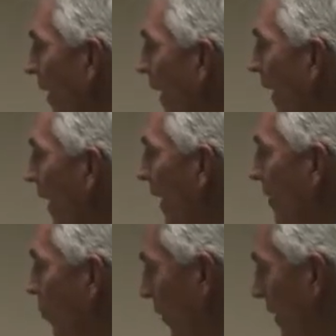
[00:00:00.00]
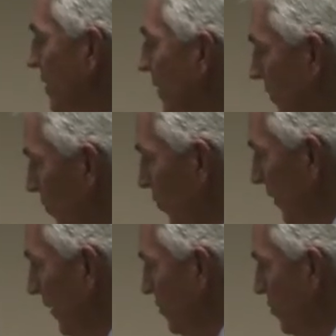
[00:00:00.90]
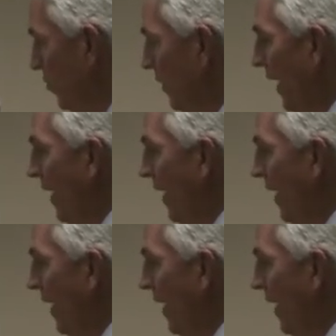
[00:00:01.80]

and we intend to look into it.